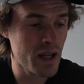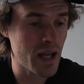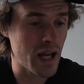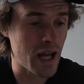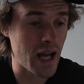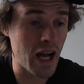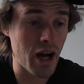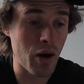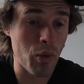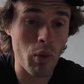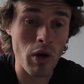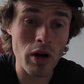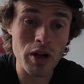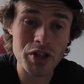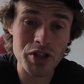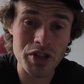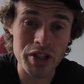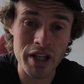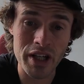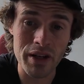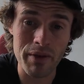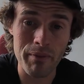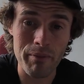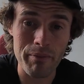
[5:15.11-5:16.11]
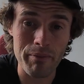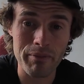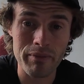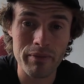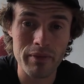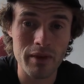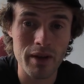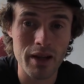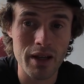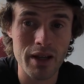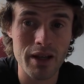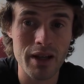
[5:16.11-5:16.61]
Watched it,
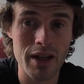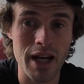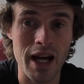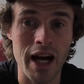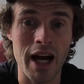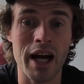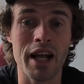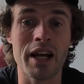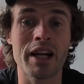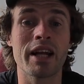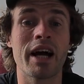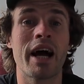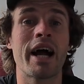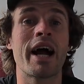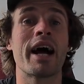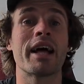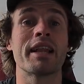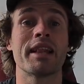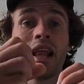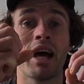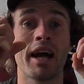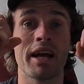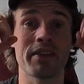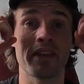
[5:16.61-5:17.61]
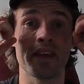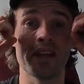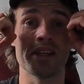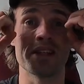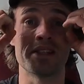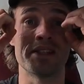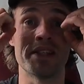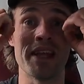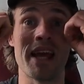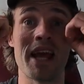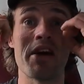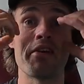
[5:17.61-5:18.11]
and I had like these
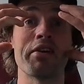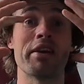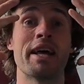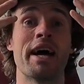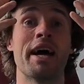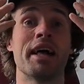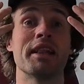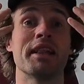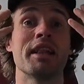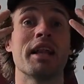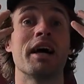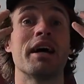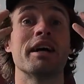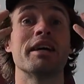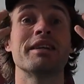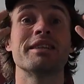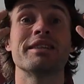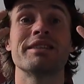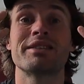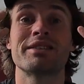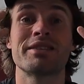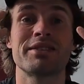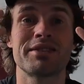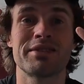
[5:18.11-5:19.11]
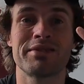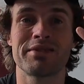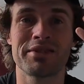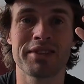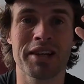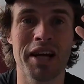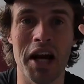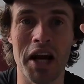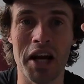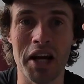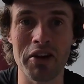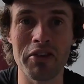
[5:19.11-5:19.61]
deer in headlights,
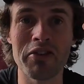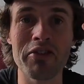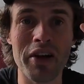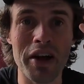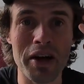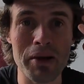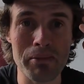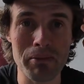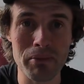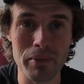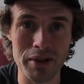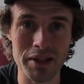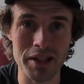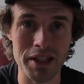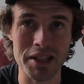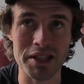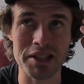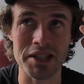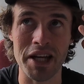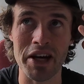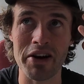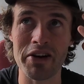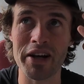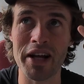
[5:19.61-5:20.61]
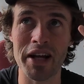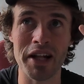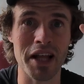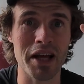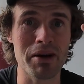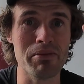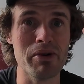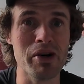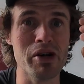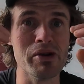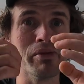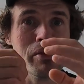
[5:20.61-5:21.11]
kind of like this deer in
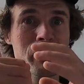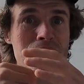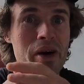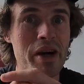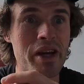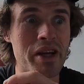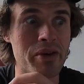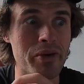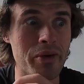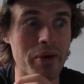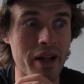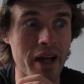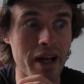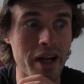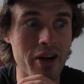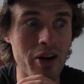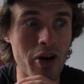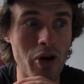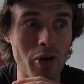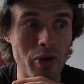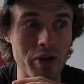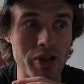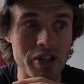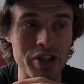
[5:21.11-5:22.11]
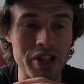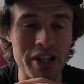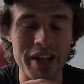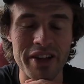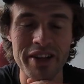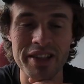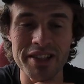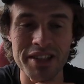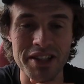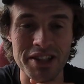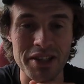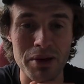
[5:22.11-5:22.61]
headlight moment where you were like, holy shit,
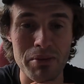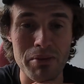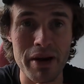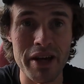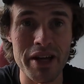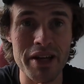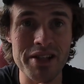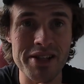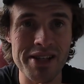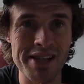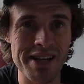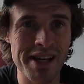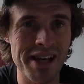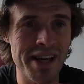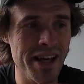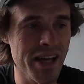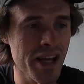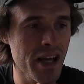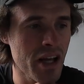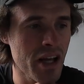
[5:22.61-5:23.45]
this is amazing.